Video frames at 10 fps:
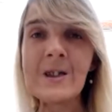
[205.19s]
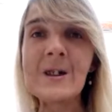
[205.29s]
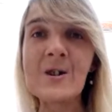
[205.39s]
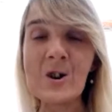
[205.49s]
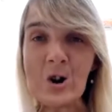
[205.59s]

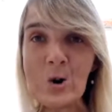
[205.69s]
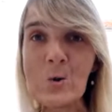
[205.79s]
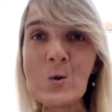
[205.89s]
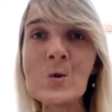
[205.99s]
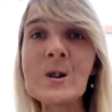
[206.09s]
their
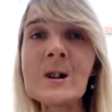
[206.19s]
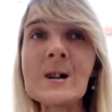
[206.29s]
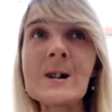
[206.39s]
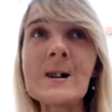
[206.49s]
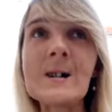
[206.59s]
own
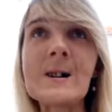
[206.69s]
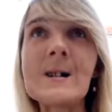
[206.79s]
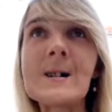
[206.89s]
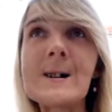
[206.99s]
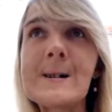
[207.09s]

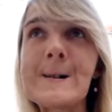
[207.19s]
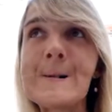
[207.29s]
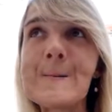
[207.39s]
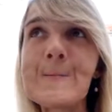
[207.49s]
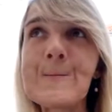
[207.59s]

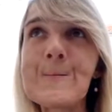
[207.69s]
uh,